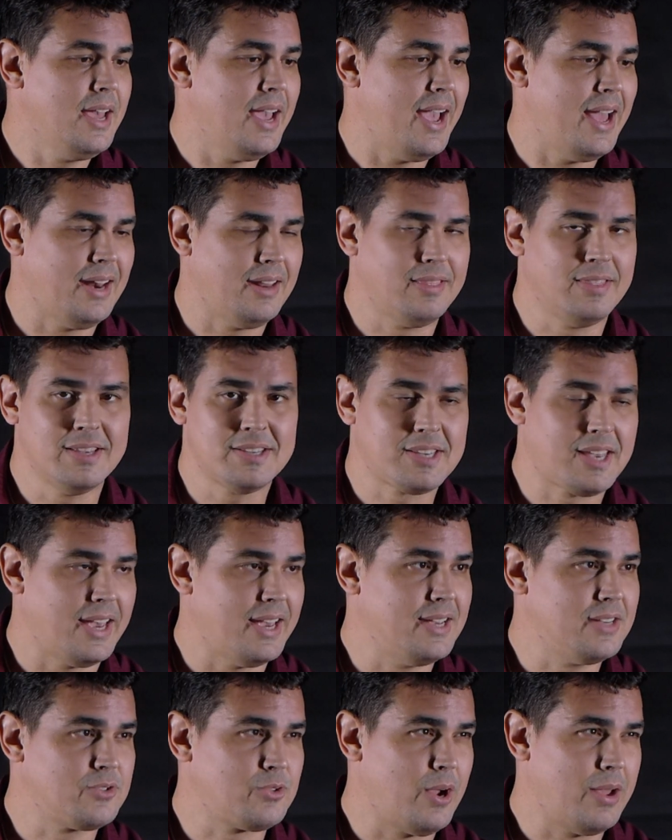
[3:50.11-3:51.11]
And in this
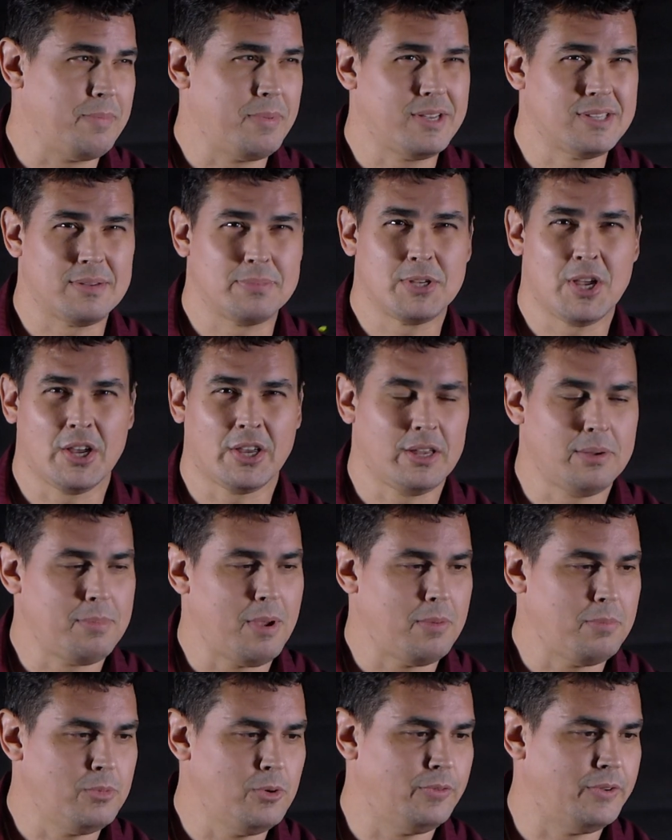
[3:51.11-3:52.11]
case, right, because I'm talking
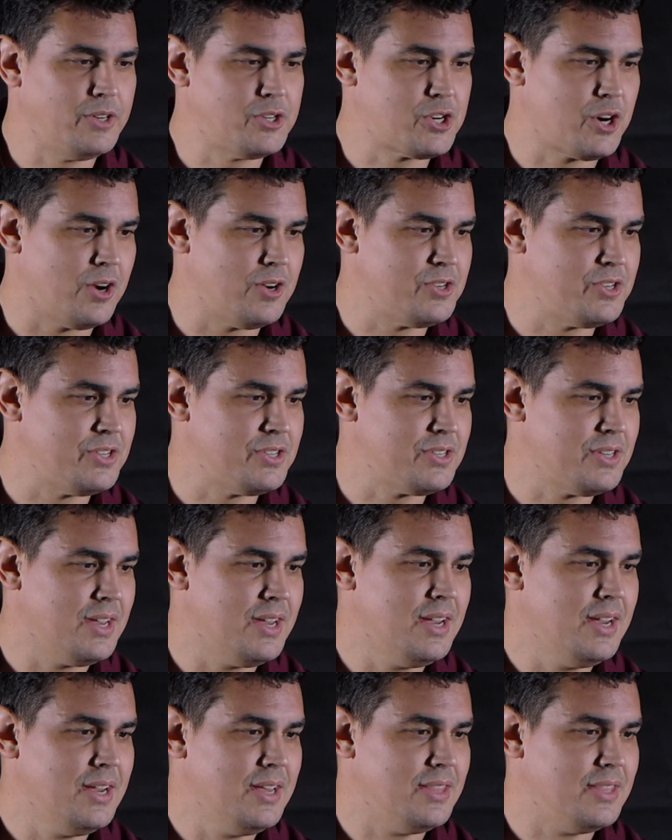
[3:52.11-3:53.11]
about moving charges,
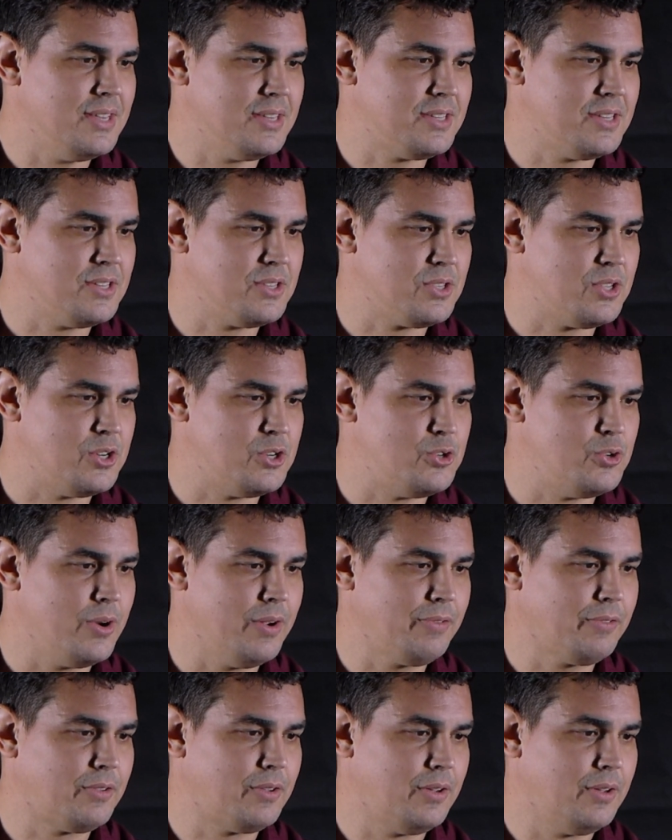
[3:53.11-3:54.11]
this is the
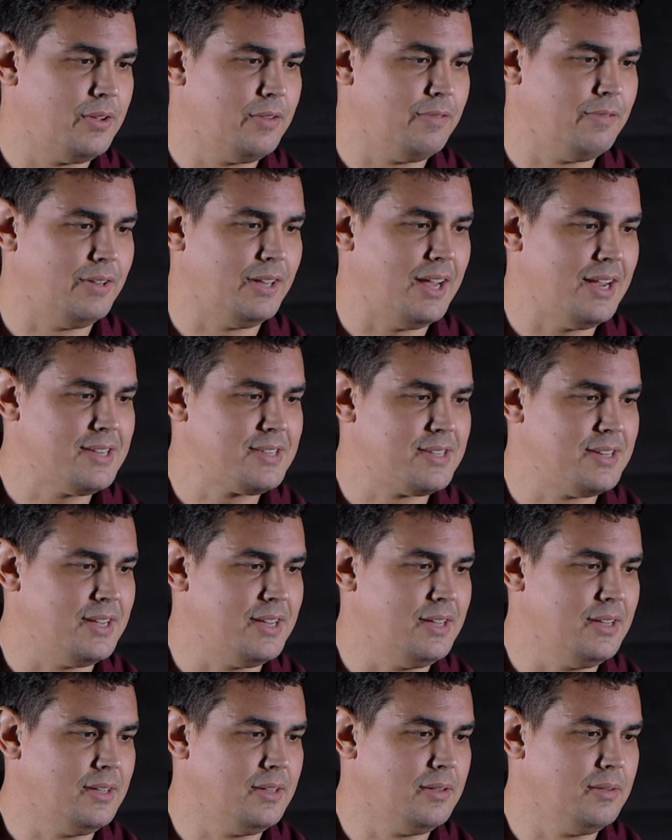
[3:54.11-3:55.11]
drift
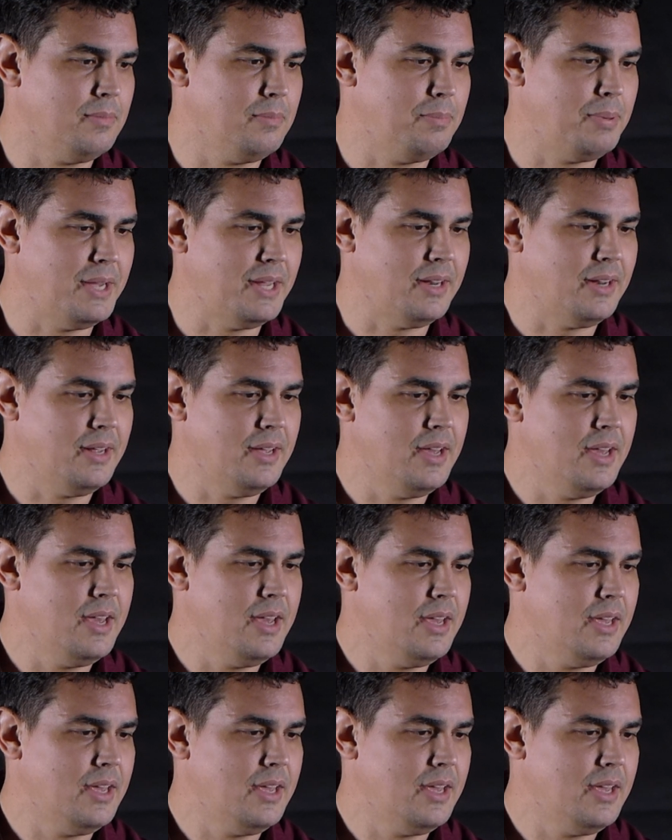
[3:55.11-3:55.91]
velocity, but